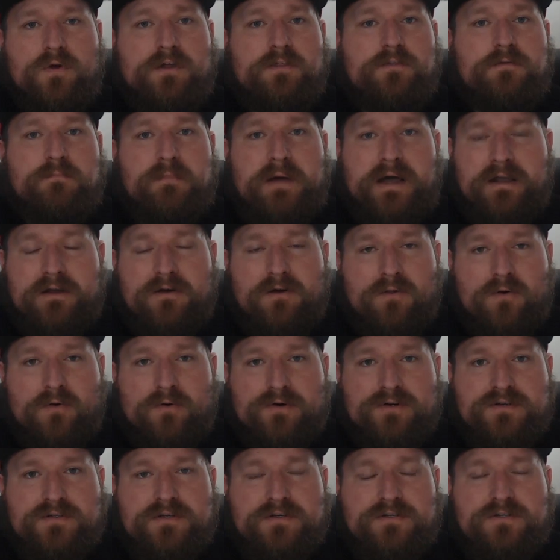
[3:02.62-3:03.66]
Michael
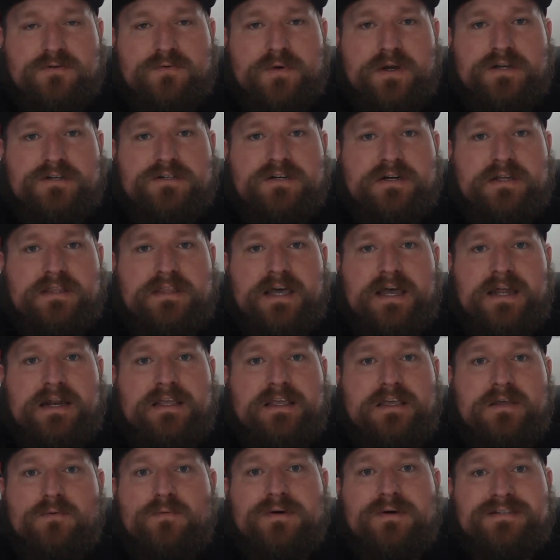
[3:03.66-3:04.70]
Oher's situation, and that
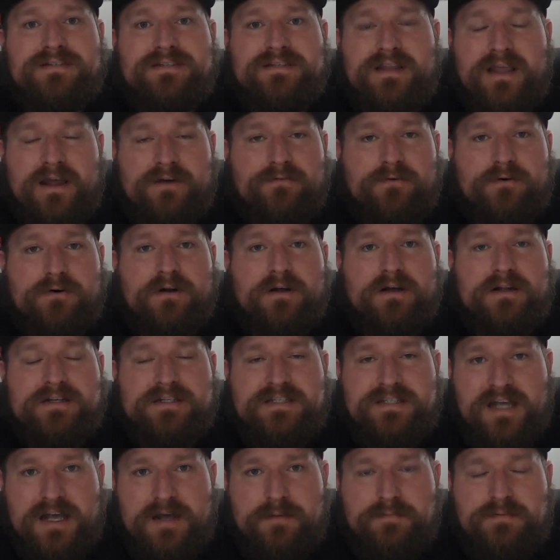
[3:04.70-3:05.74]
he was never
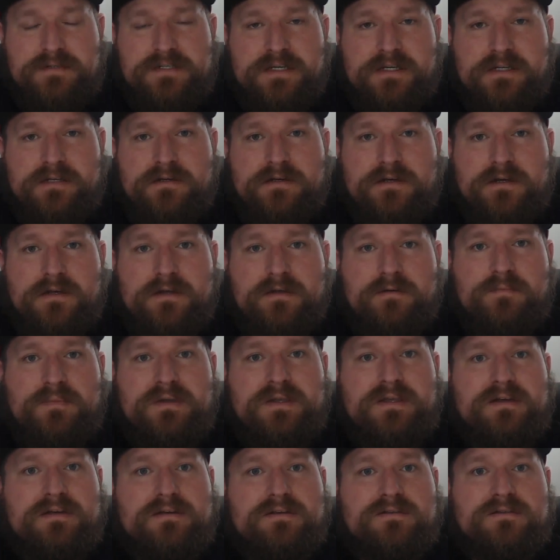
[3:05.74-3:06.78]
adopted,
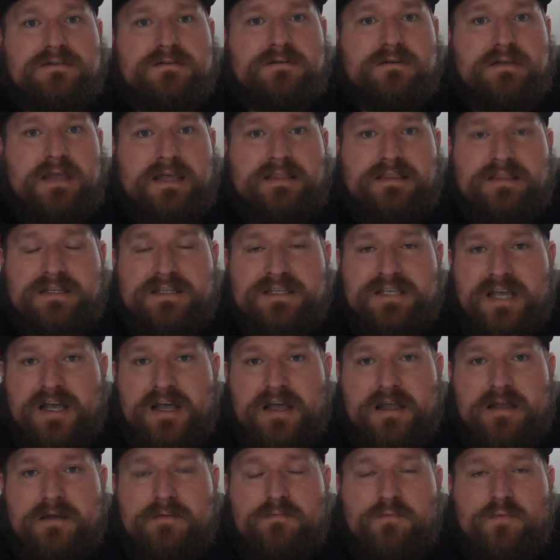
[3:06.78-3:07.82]
because at the
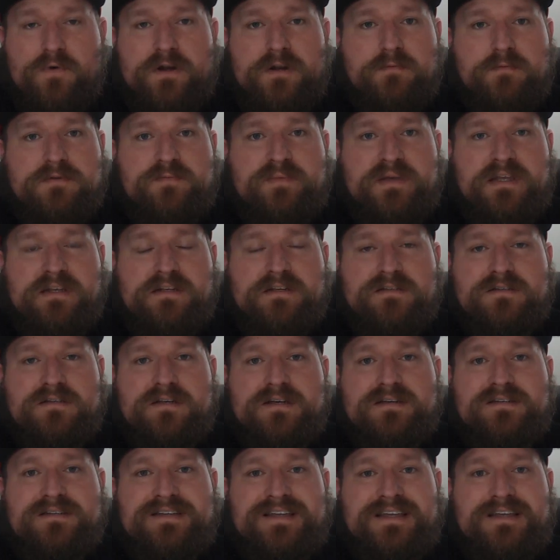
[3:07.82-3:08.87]
time when it was being
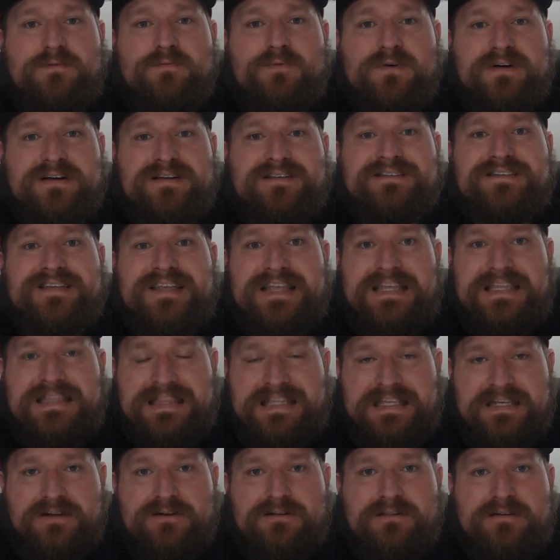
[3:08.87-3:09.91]
discussed, he was a
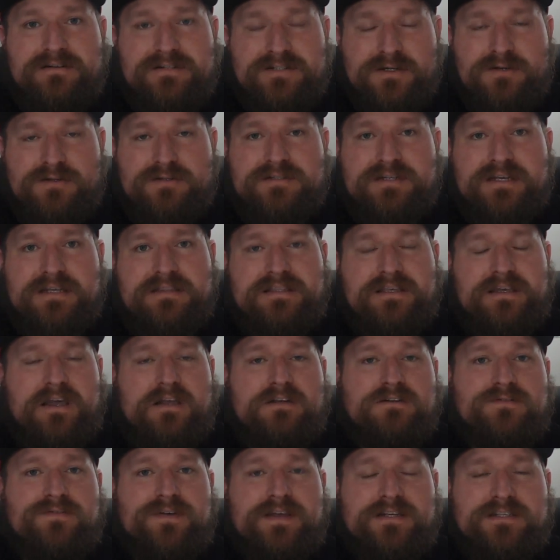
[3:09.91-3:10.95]
legal adult at the age
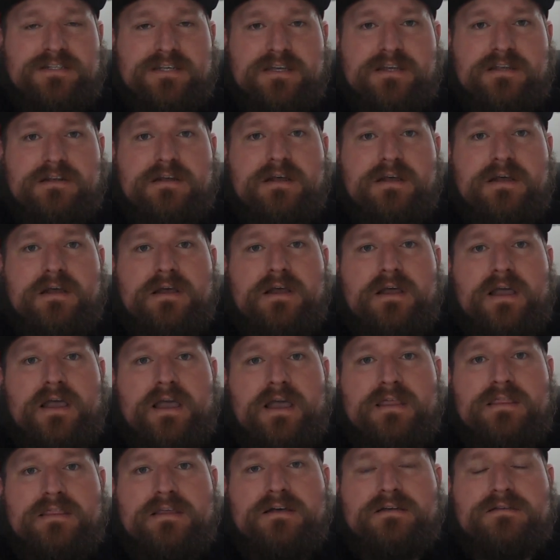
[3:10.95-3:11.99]
of 18,
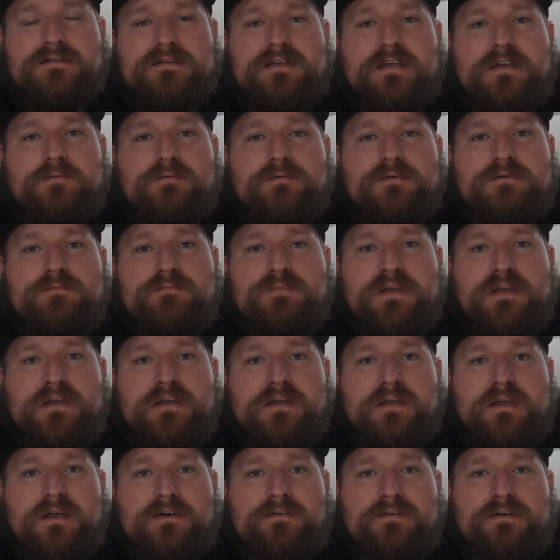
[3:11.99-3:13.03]
and thus he was being
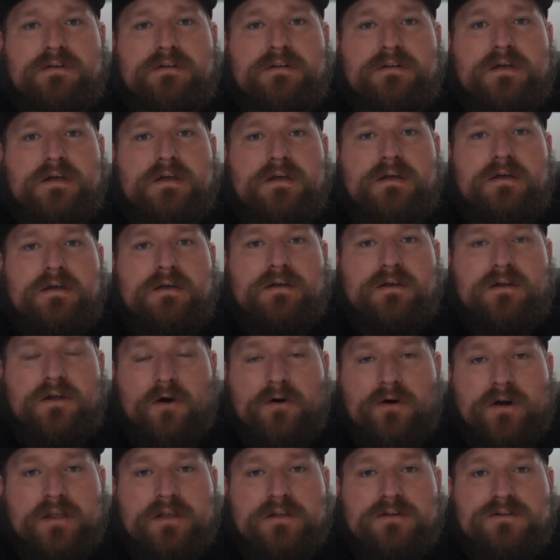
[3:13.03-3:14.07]
given
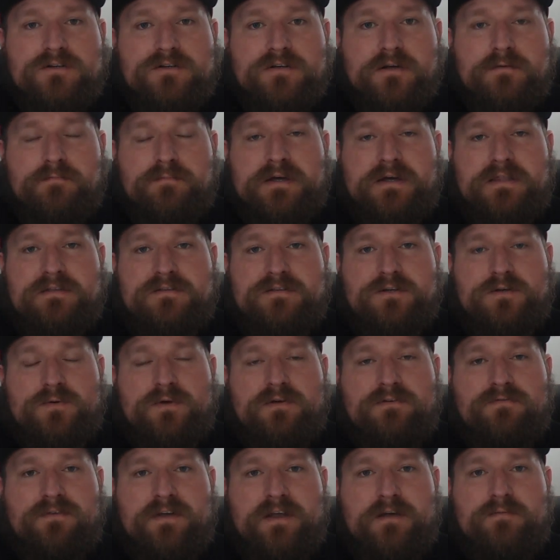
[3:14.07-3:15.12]
guardianship by the Tuohy
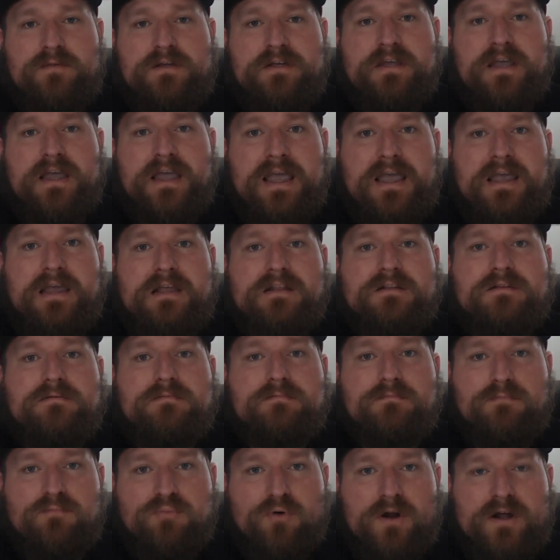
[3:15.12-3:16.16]
family and
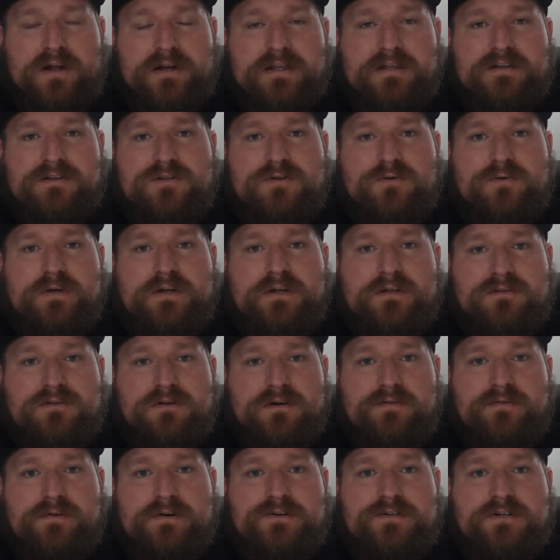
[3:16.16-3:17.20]
brought into a
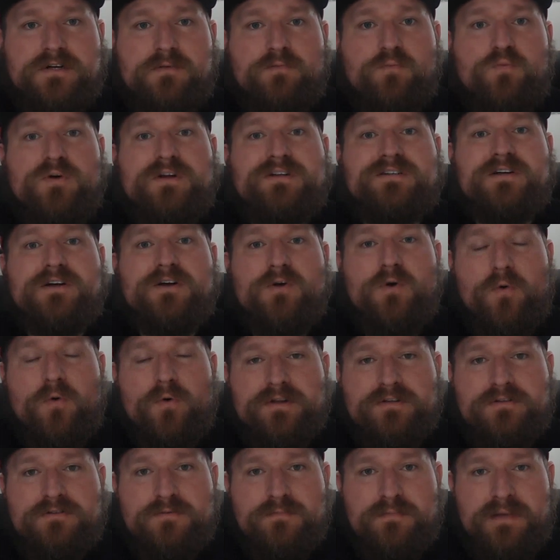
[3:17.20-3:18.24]
conservatorship, which,
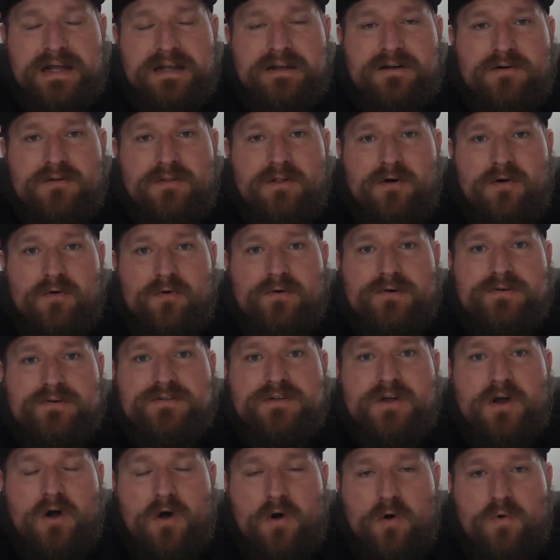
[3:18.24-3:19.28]
according to Michael Oher's
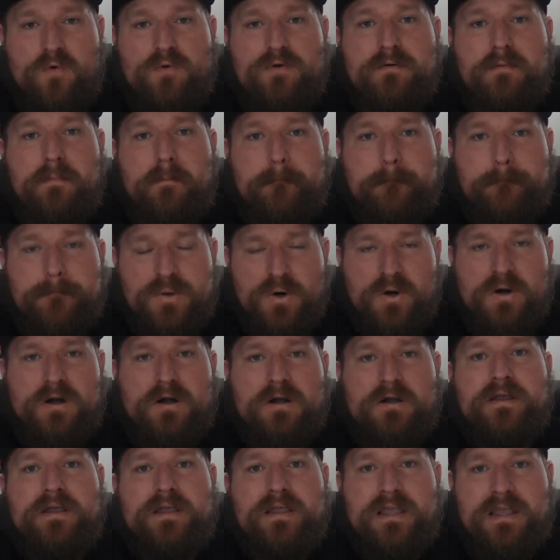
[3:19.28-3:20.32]
own
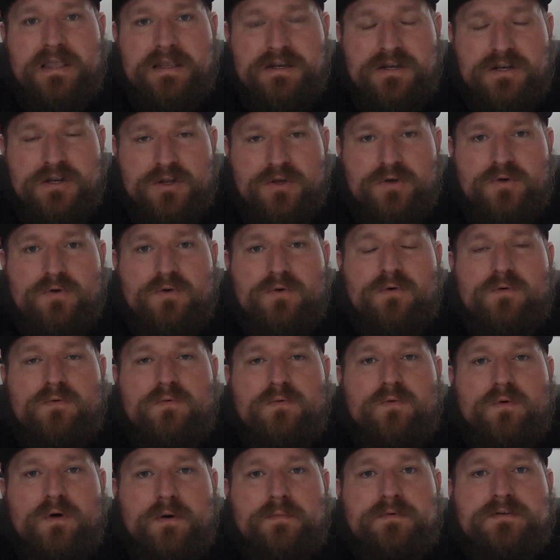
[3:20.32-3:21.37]
book, he knew
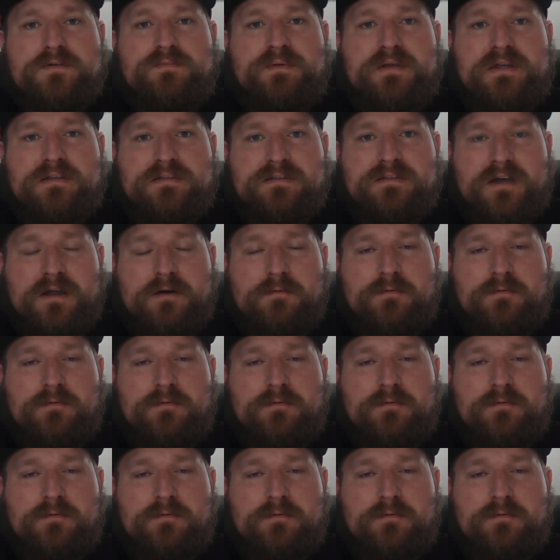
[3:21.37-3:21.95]
what was being done with